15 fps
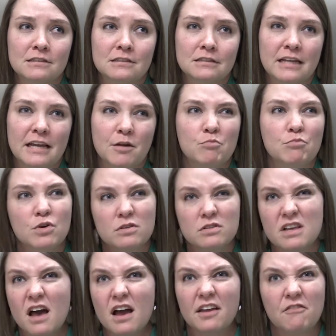like
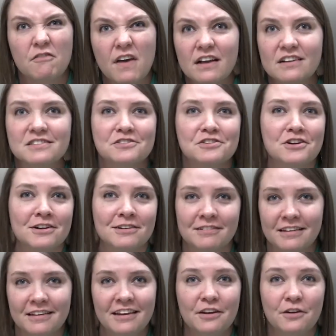Prozac, Effexor,
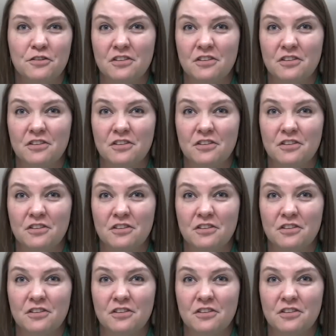you know,